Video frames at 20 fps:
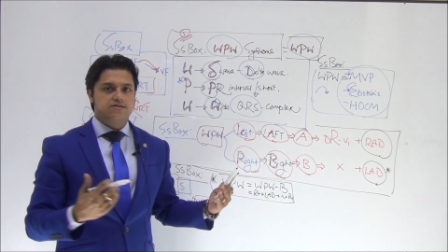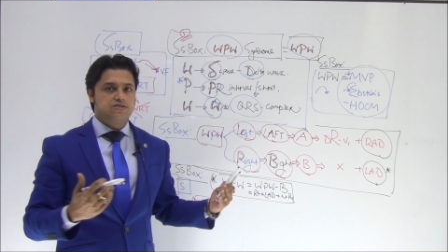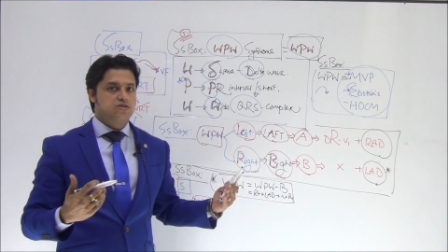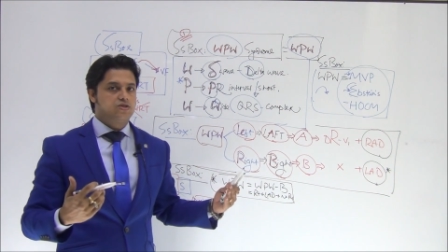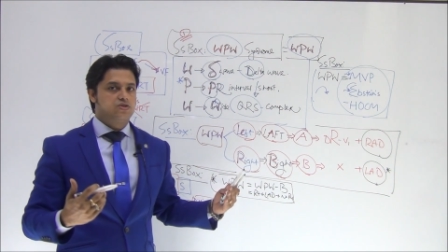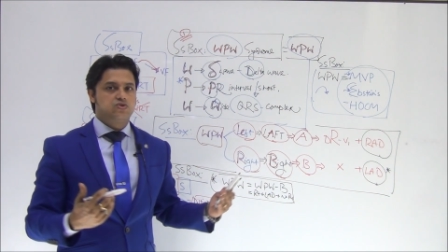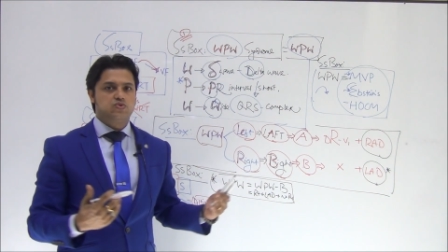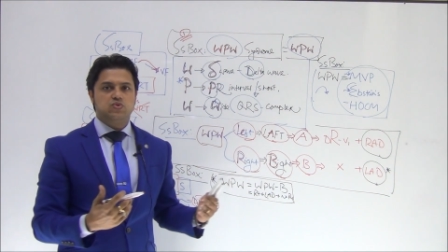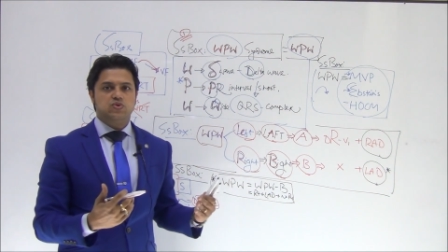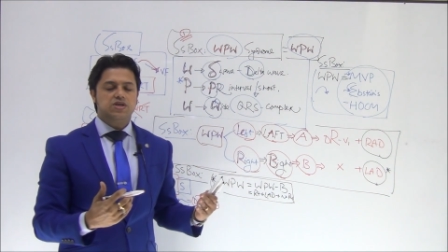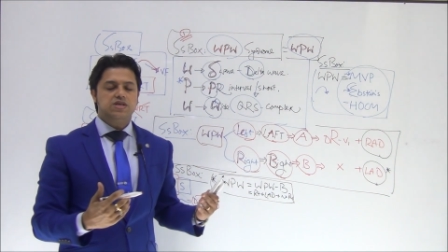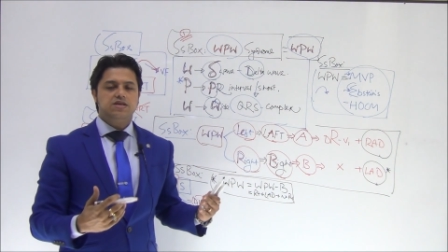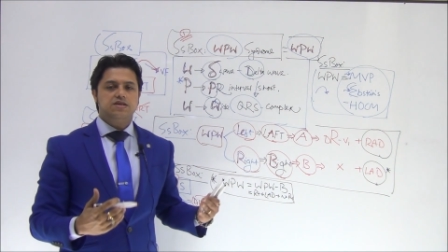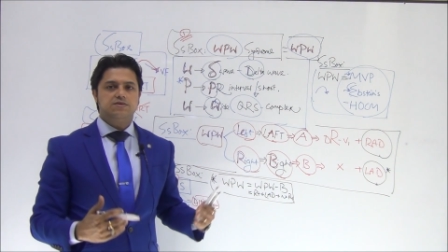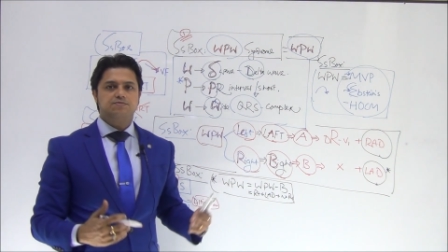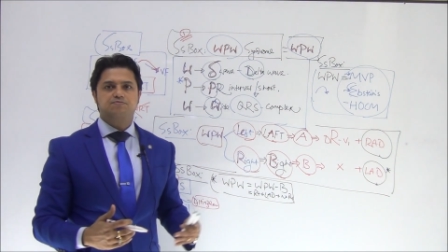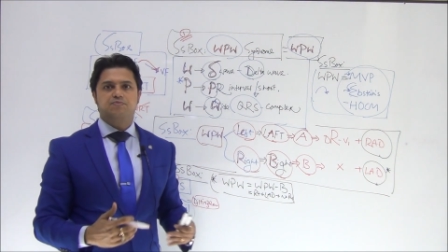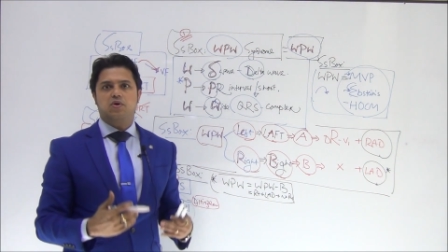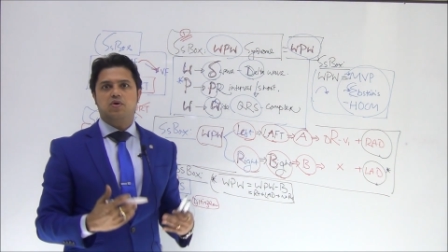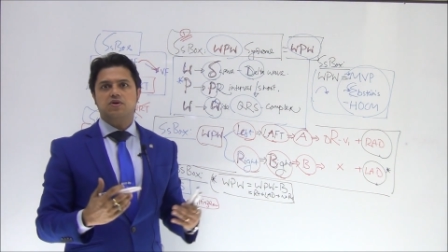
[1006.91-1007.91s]
So three
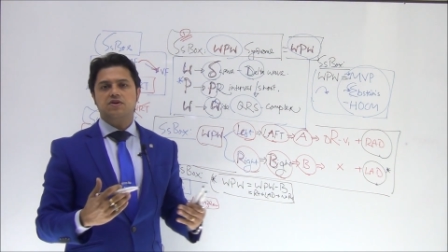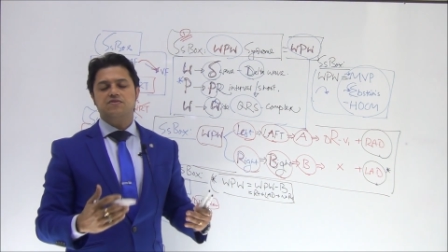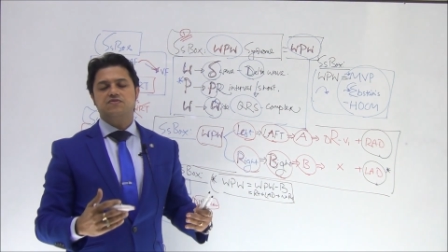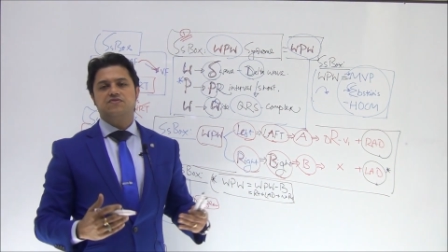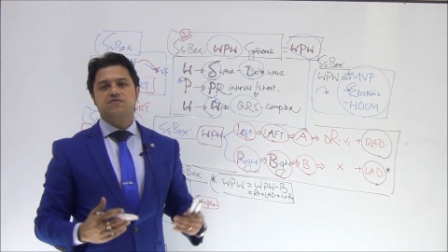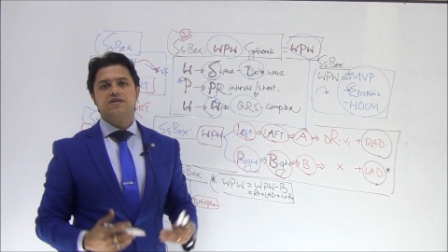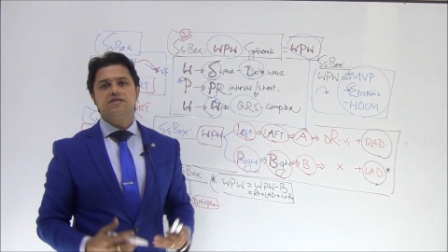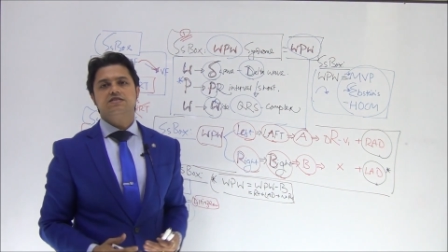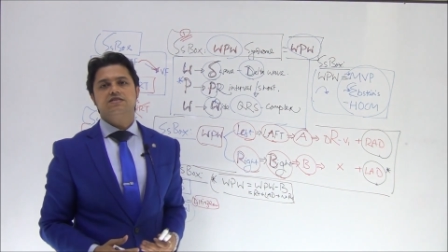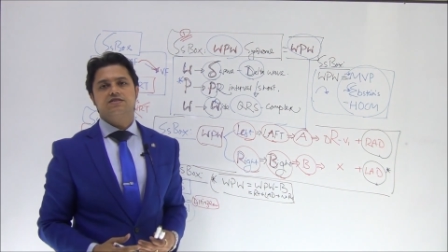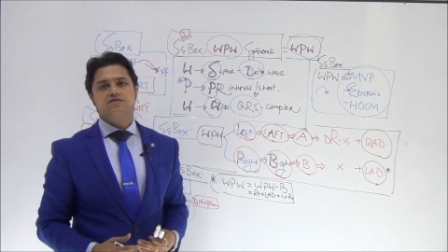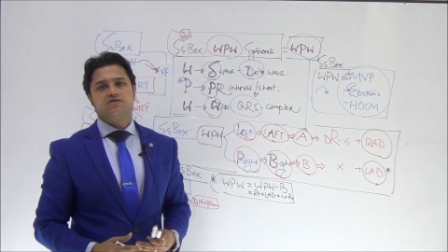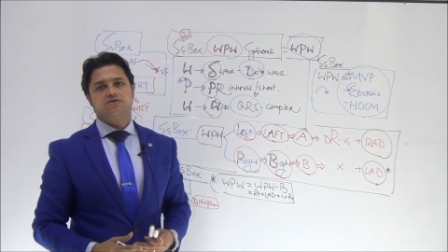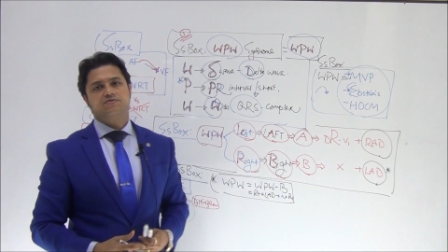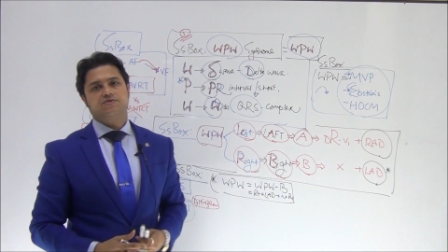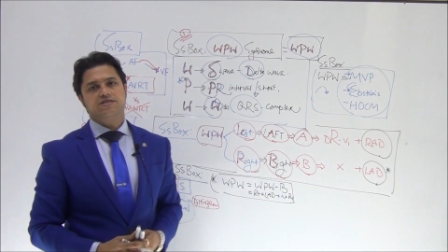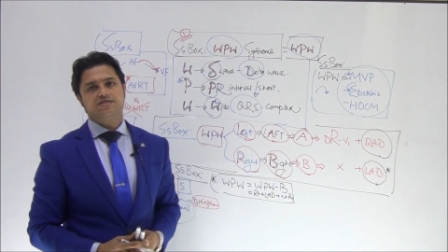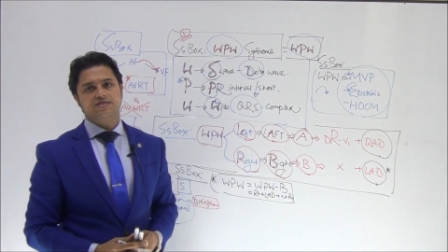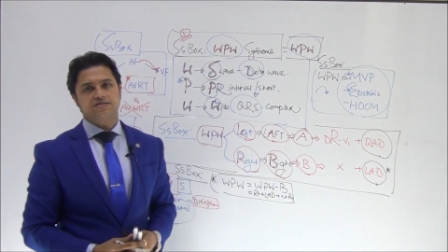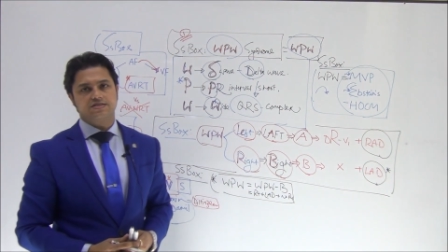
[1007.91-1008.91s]
important features
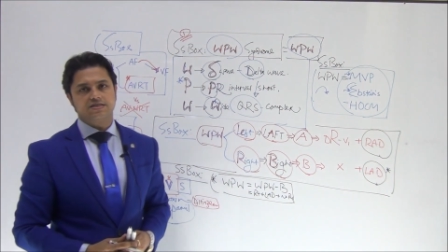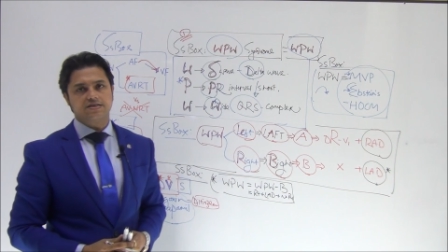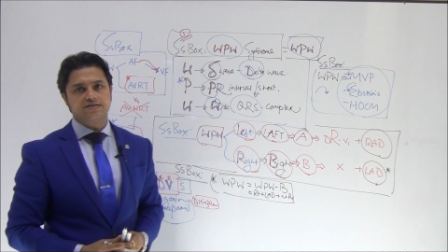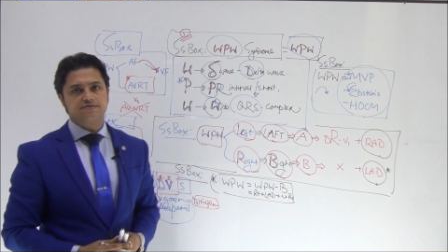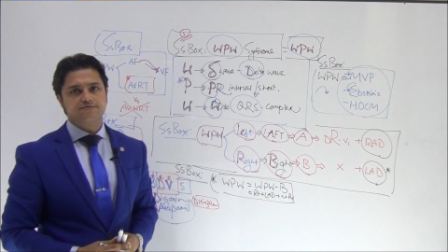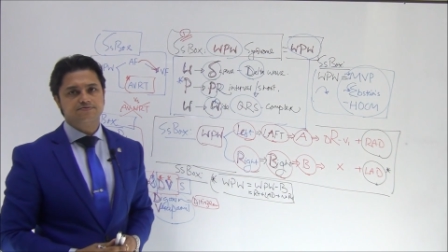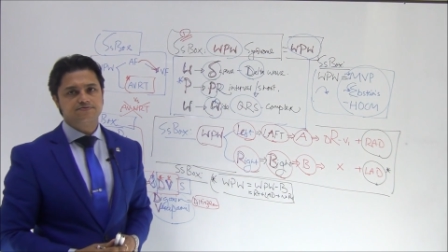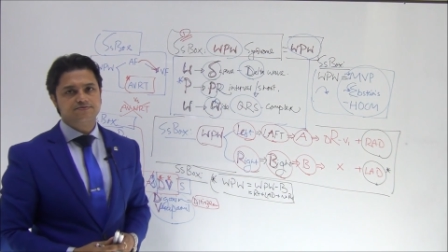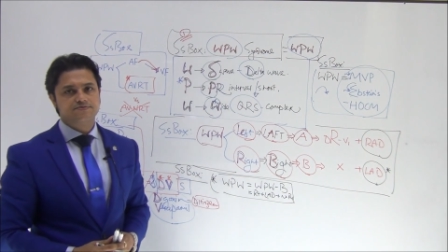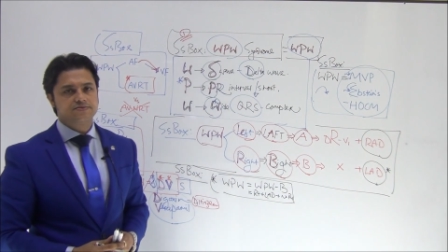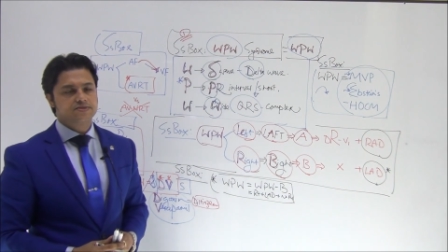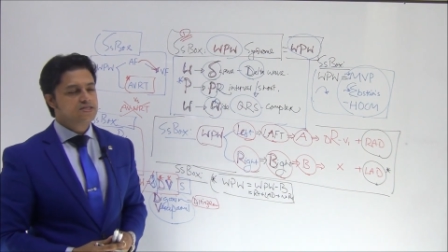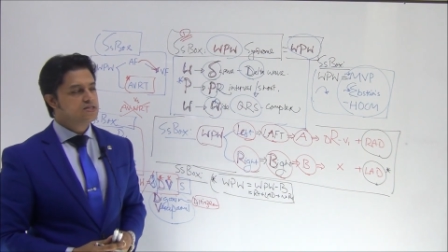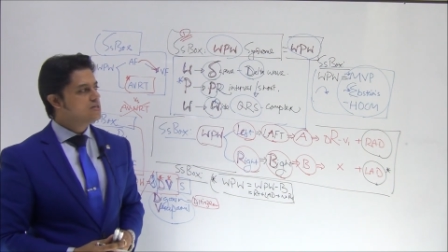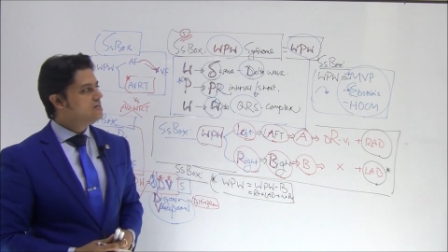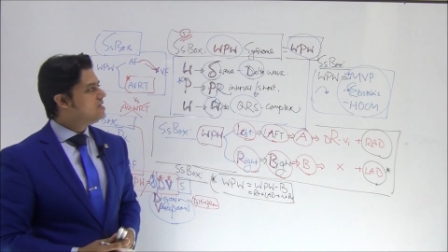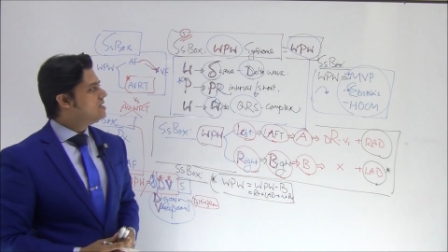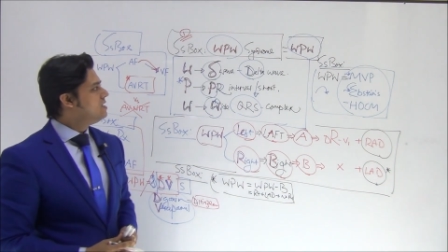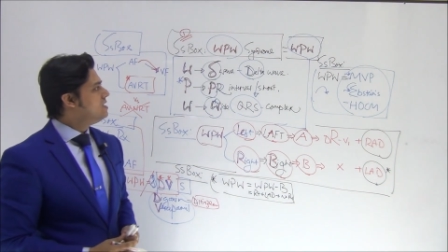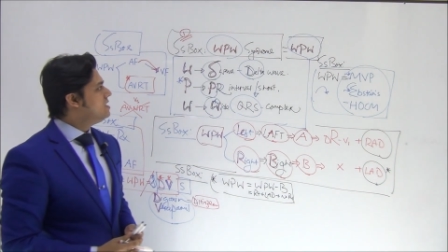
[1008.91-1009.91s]
of ECG.
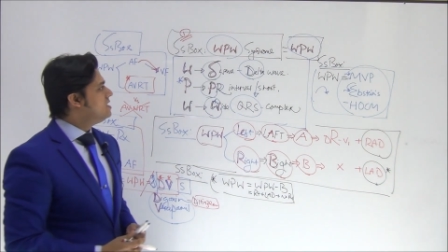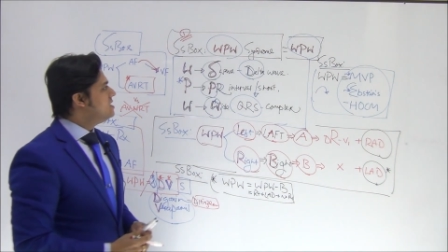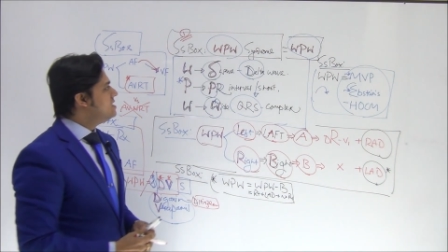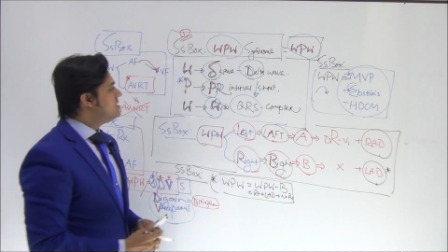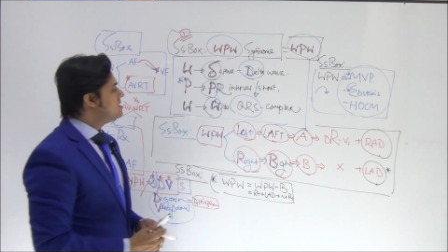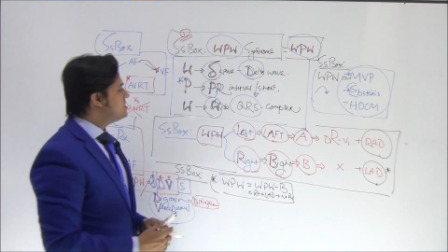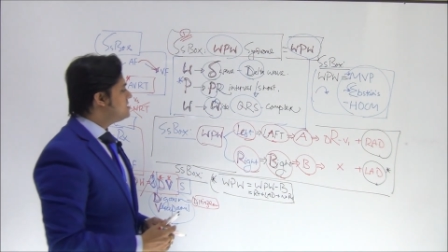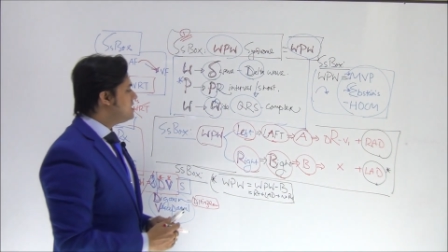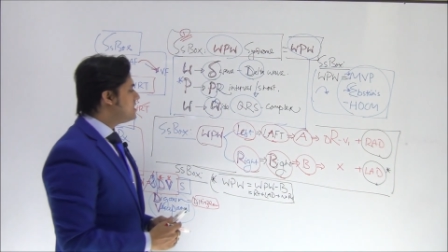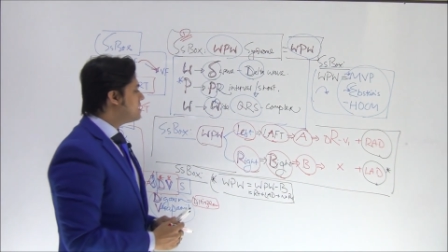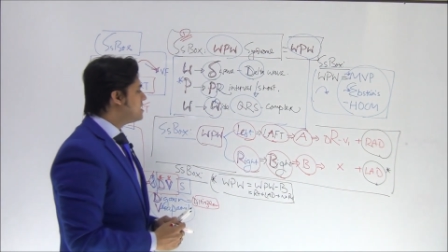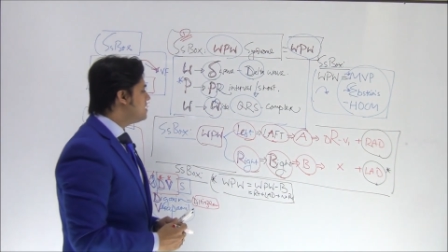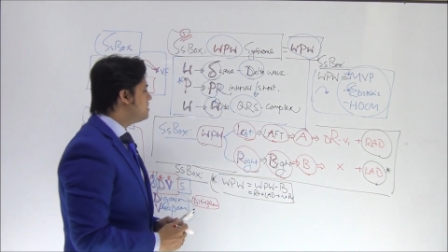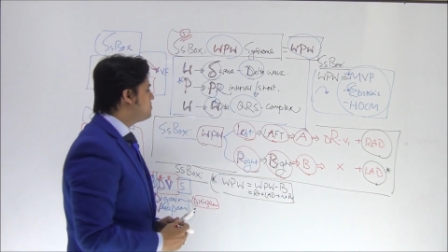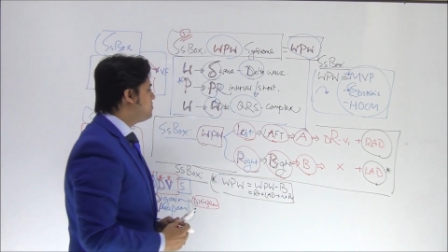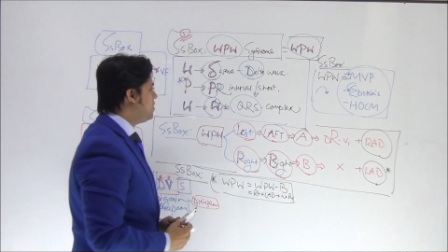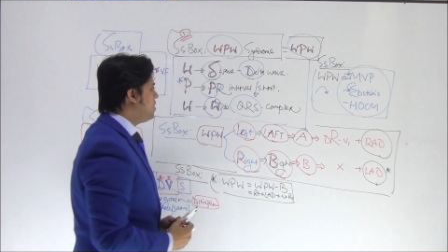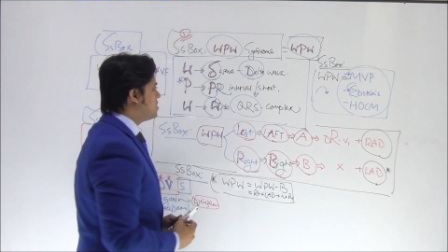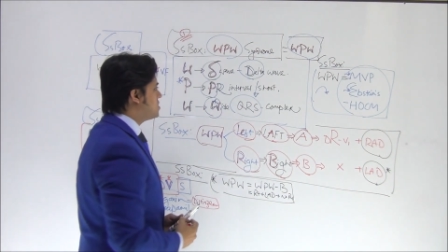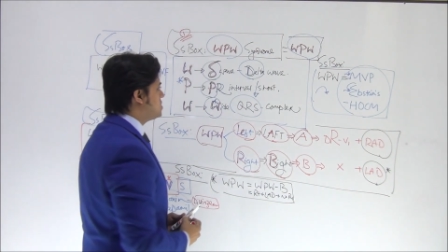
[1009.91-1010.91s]

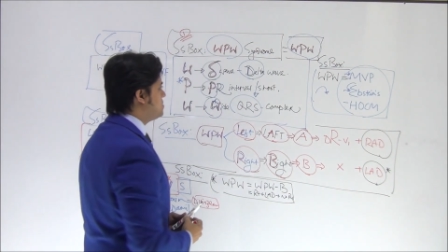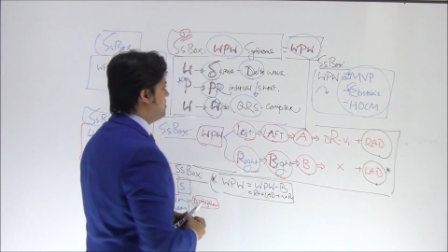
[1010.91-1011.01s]
Second box,